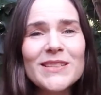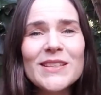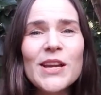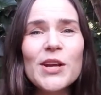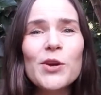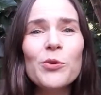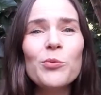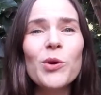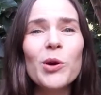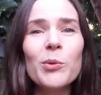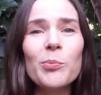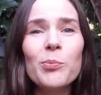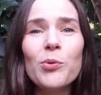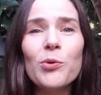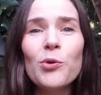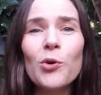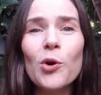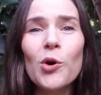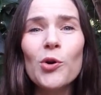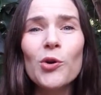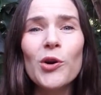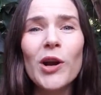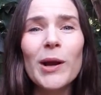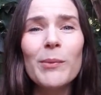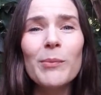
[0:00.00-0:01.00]
we're
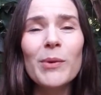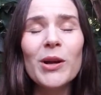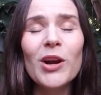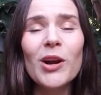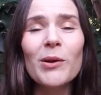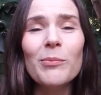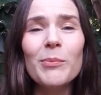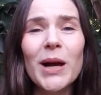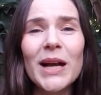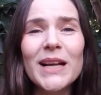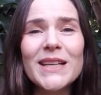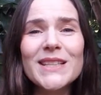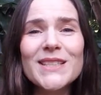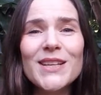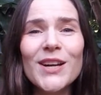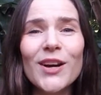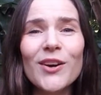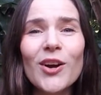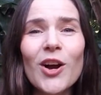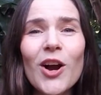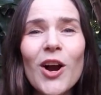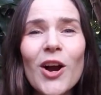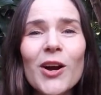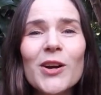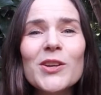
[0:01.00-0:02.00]
programming our minds and our
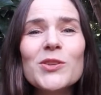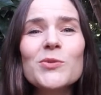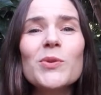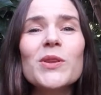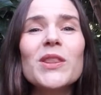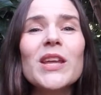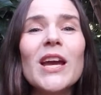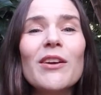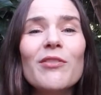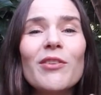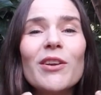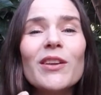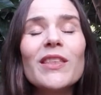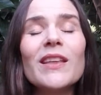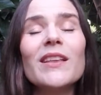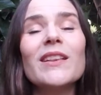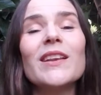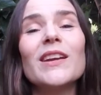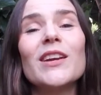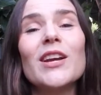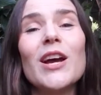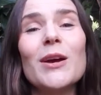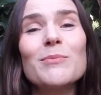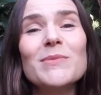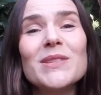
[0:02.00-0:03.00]
hearts with everything that
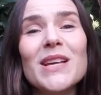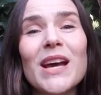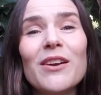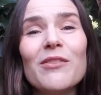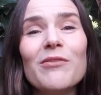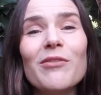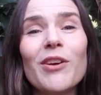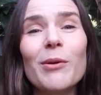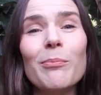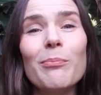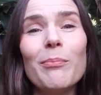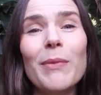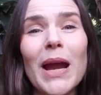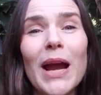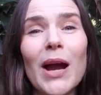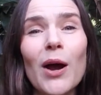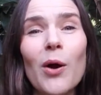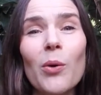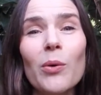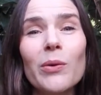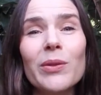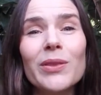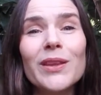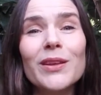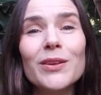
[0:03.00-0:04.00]
comes out of our
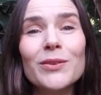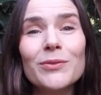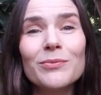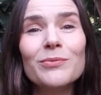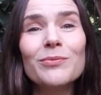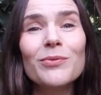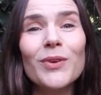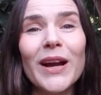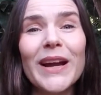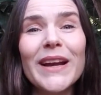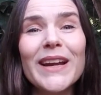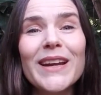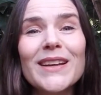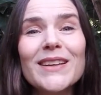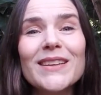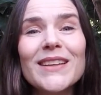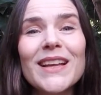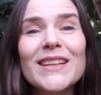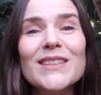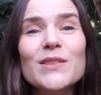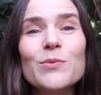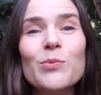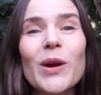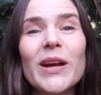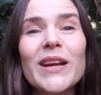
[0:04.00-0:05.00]
mouth, right?
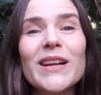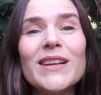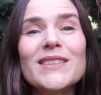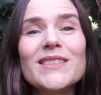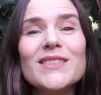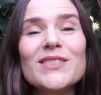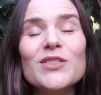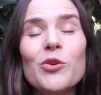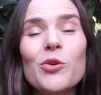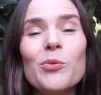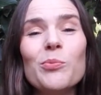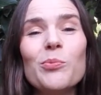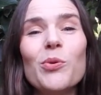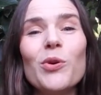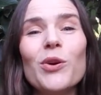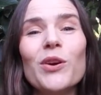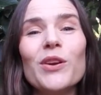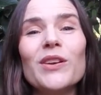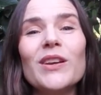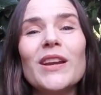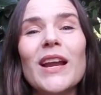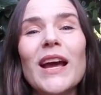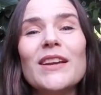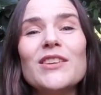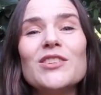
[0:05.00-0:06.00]
That's why it's so
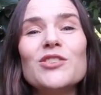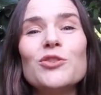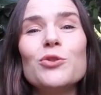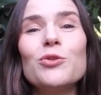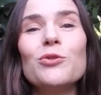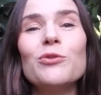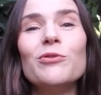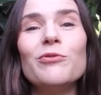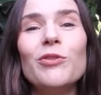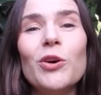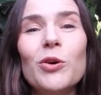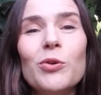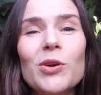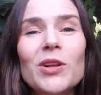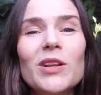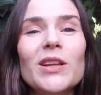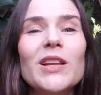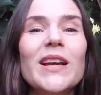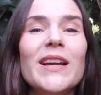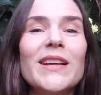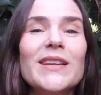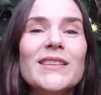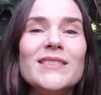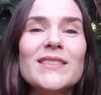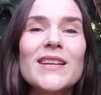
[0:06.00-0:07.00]
important not to
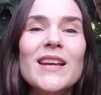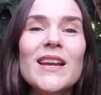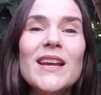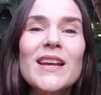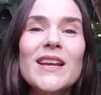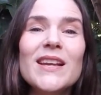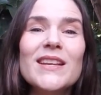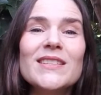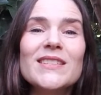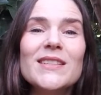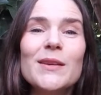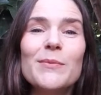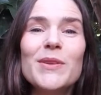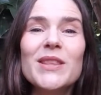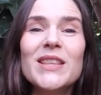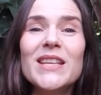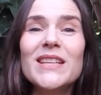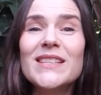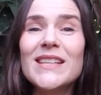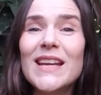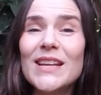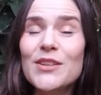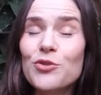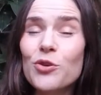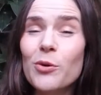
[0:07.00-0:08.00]
vocalize some of the
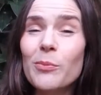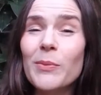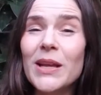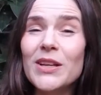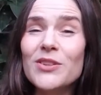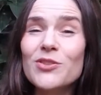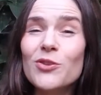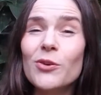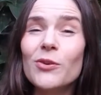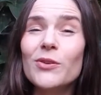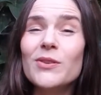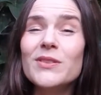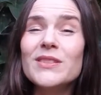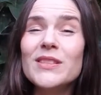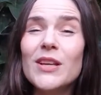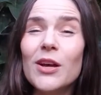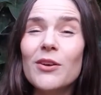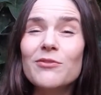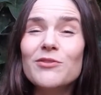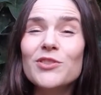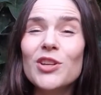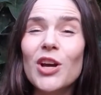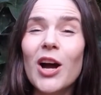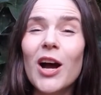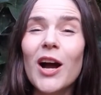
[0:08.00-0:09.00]
detrimental
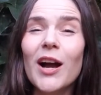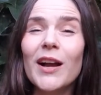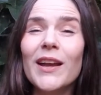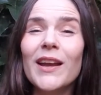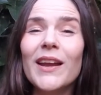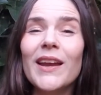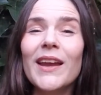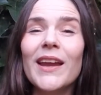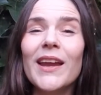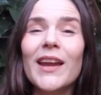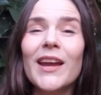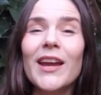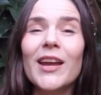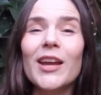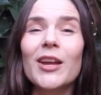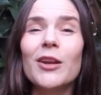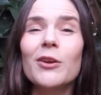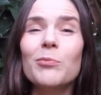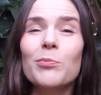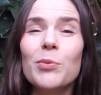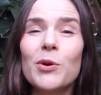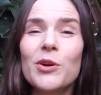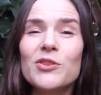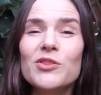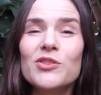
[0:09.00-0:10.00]
self-talk and
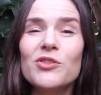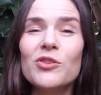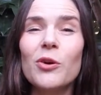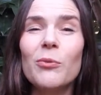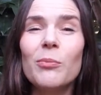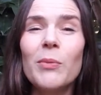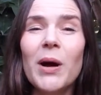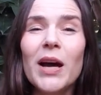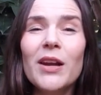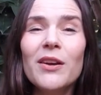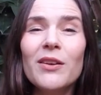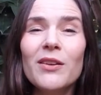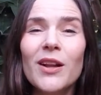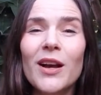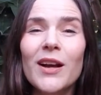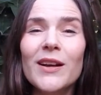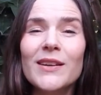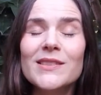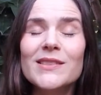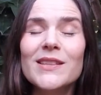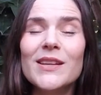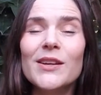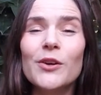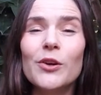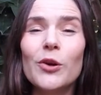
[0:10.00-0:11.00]
personal monologues
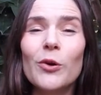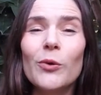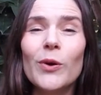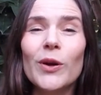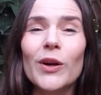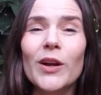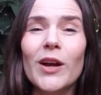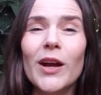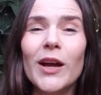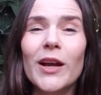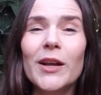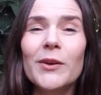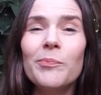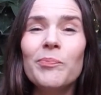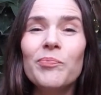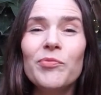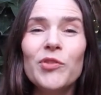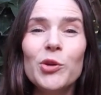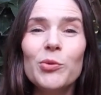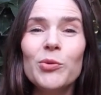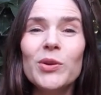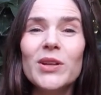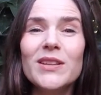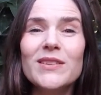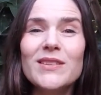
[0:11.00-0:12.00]
that are going on. You
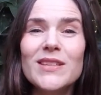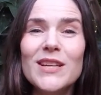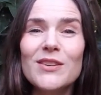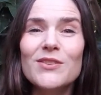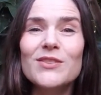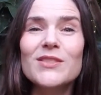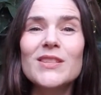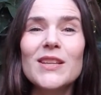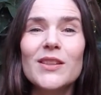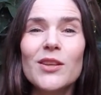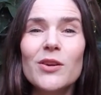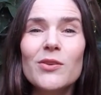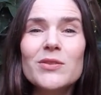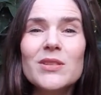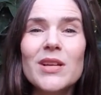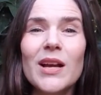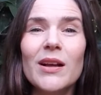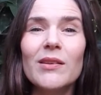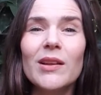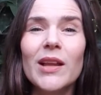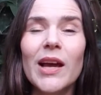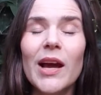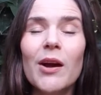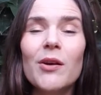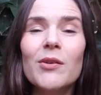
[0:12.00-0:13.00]
wouldn't dare say those out
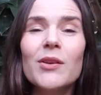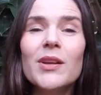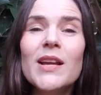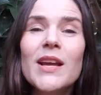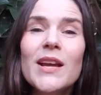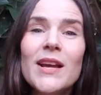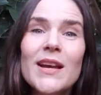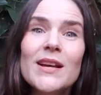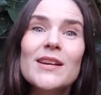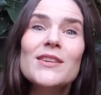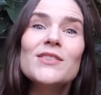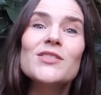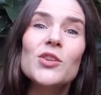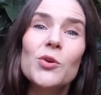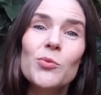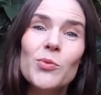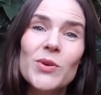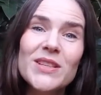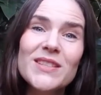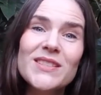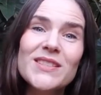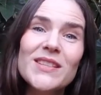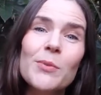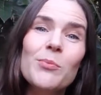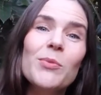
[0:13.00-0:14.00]
loud. So when
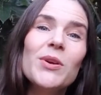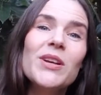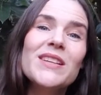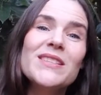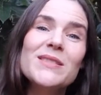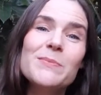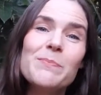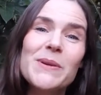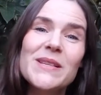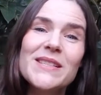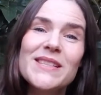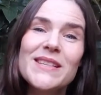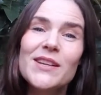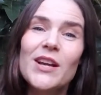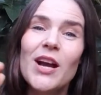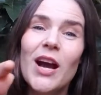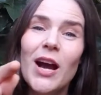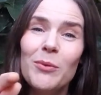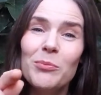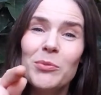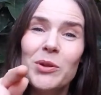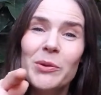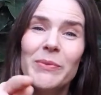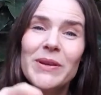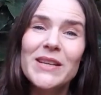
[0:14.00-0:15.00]
someone is busy
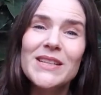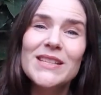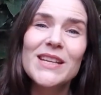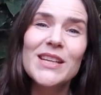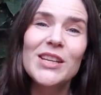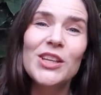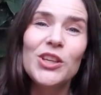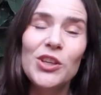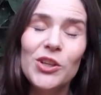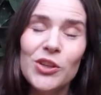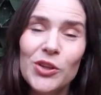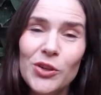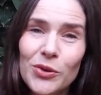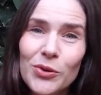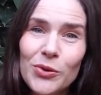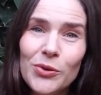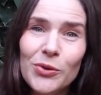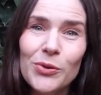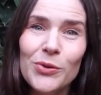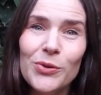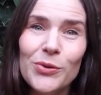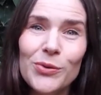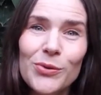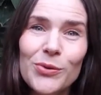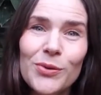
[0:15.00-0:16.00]
complimenting
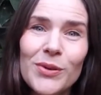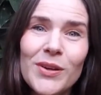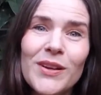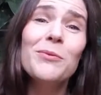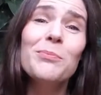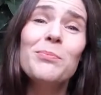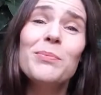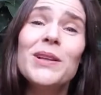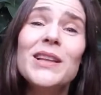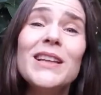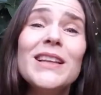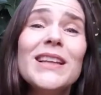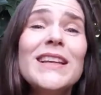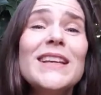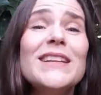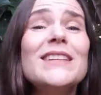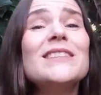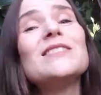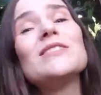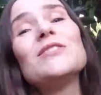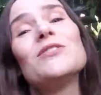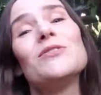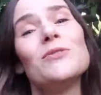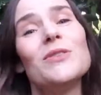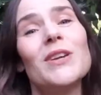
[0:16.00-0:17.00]
you, please
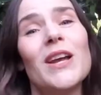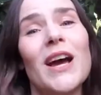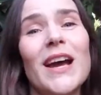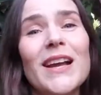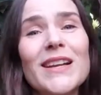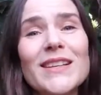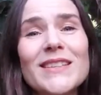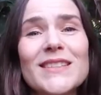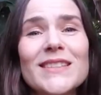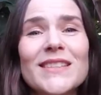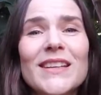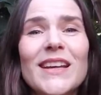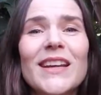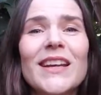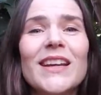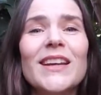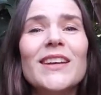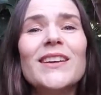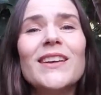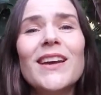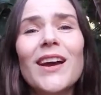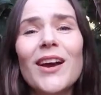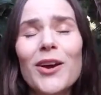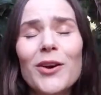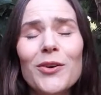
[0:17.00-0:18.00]
do not say,
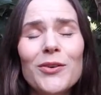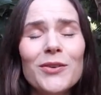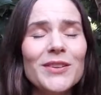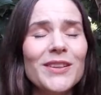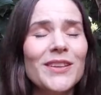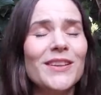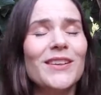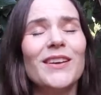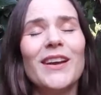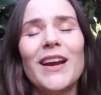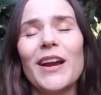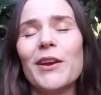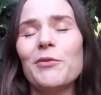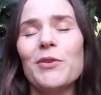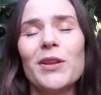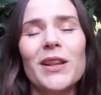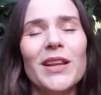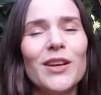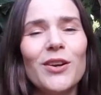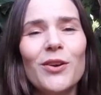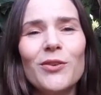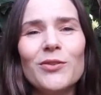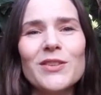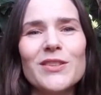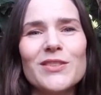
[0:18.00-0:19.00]
oh, I really
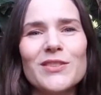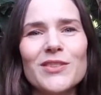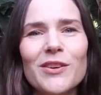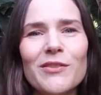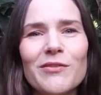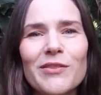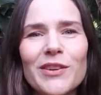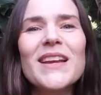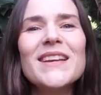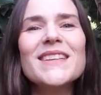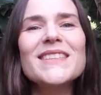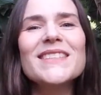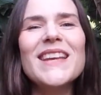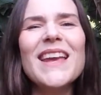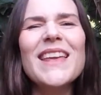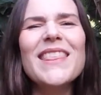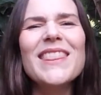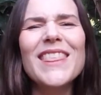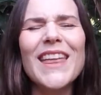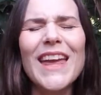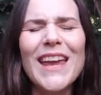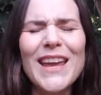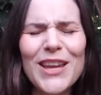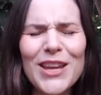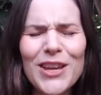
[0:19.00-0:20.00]
don't deserve it. Say
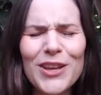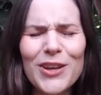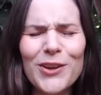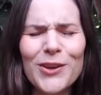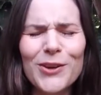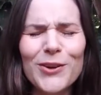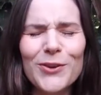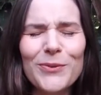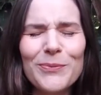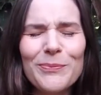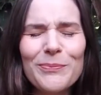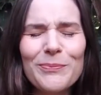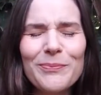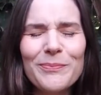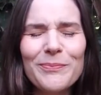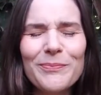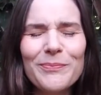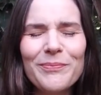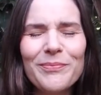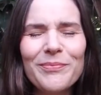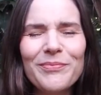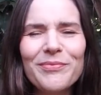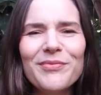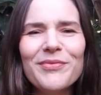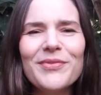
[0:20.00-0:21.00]
thank you.
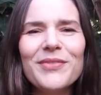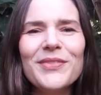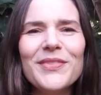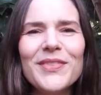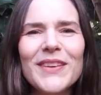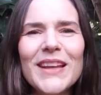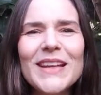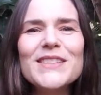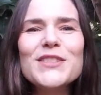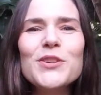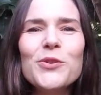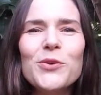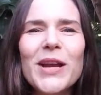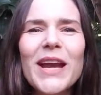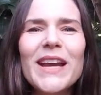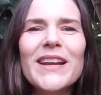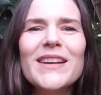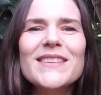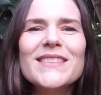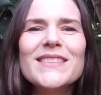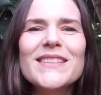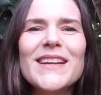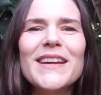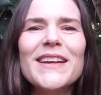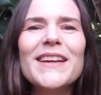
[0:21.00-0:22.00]
It's okay to
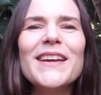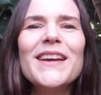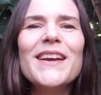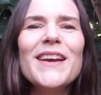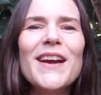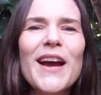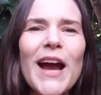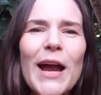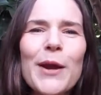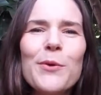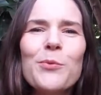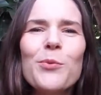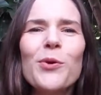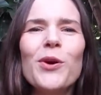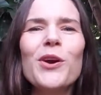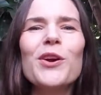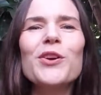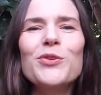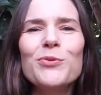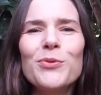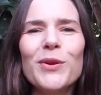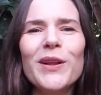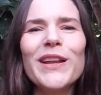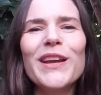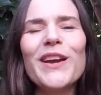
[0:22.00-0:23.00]
say, I
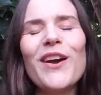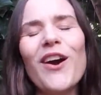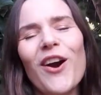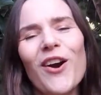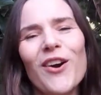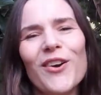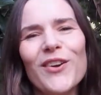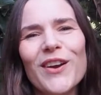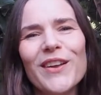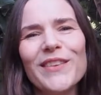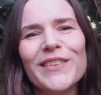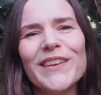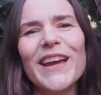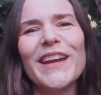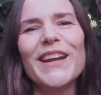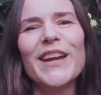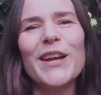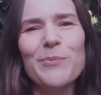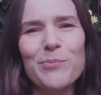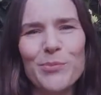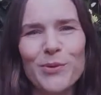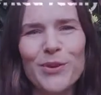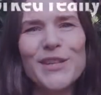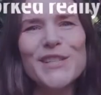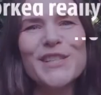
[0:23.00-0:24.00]
worked really hard on that, I
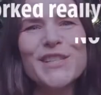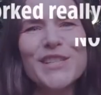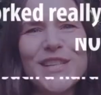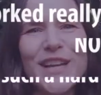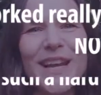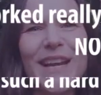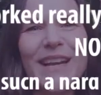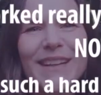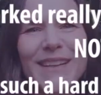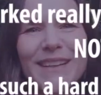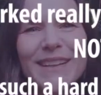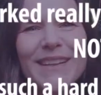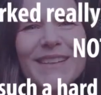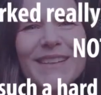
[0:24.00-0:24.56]
appreciate it.